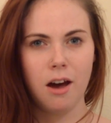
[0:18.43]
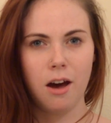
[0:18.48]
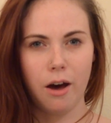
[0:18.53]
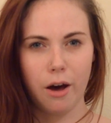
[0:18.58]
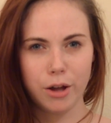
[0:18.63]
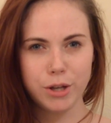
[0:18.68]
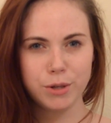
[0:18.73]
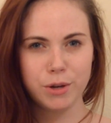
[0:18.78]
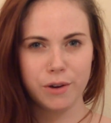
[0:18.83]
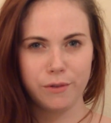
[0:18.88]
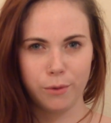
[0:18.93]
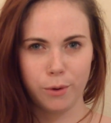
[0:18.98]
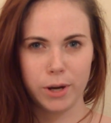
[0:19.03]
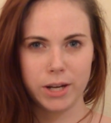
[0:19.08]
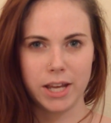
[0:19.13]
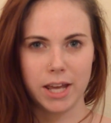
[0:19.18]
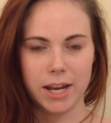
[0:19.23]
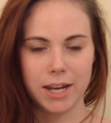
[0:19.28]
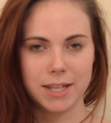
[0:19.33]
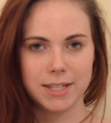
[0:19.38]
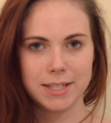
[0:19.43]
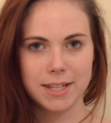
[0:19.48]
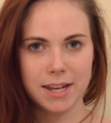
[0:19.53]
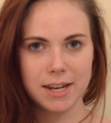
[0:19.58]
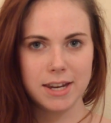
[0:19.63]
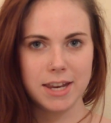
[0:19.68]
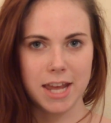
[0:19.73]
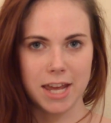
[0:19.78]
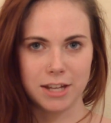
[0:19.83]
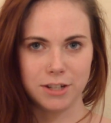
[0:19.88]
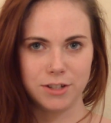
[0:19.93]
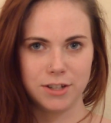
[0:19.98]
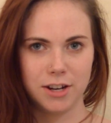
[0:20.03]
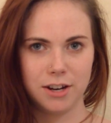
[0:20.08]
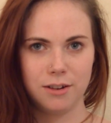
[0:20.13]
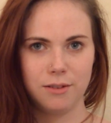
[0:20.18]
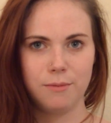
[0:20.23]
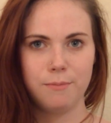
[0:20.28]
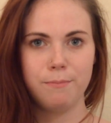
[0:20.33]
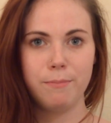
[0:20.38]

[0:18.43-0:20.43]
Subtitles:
all to avoid getting skin cancer.